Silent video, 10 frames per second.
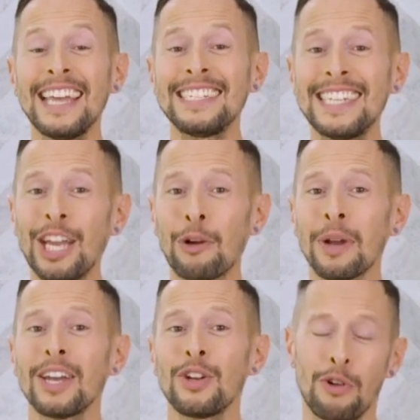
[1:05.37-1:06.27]

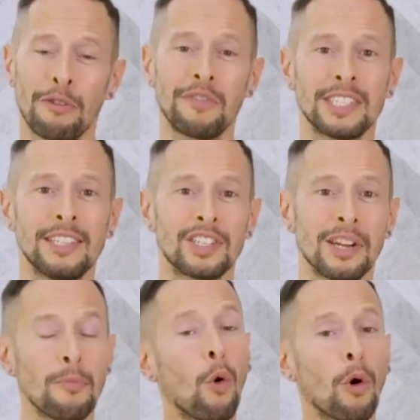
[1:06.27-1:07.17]
enteric nervous
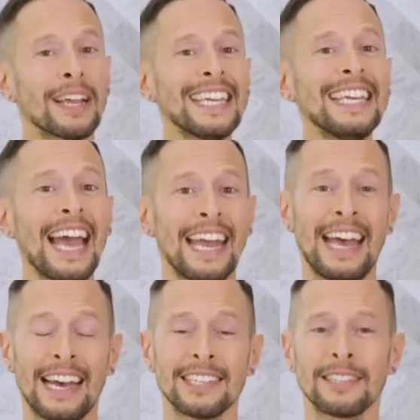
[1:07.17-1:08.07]
system, or
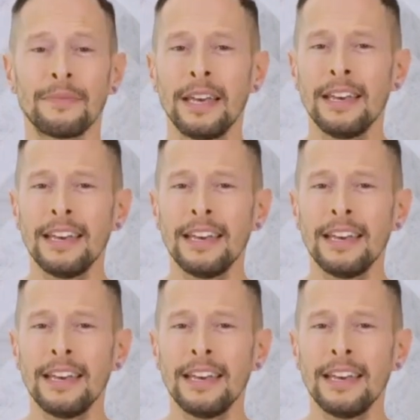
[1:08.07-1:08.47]
ENS,